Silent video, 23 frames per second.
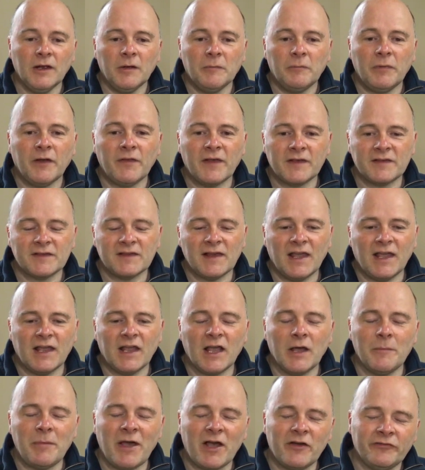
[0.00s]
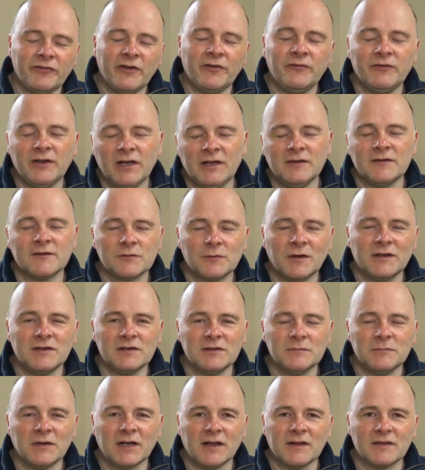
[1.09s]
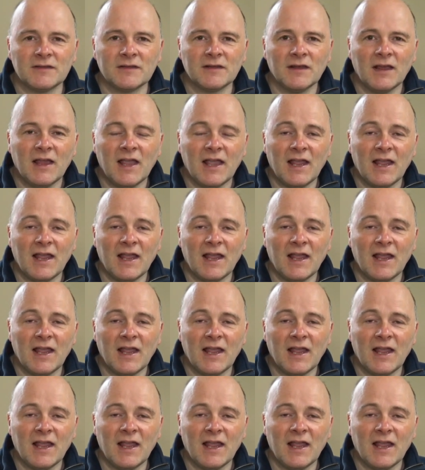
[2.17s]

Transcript: But they're saying about 15 to 20 minutes